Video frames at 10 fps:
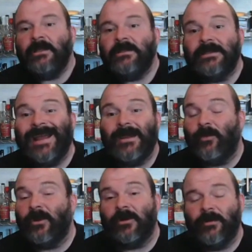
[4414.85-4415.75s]
Today
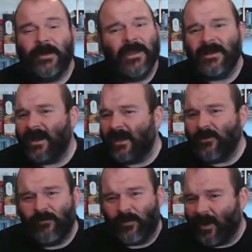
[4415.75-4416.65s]
we are dipping in, and
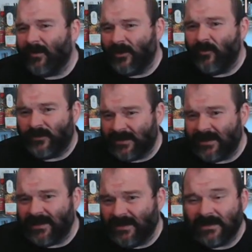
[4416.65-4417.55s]
you've
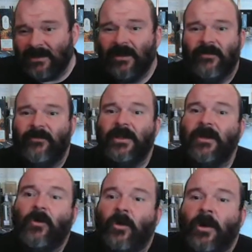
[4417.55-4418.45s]
seen this in another
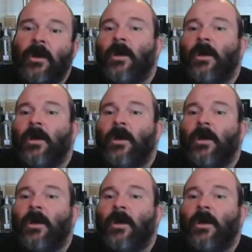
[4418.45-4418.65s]
video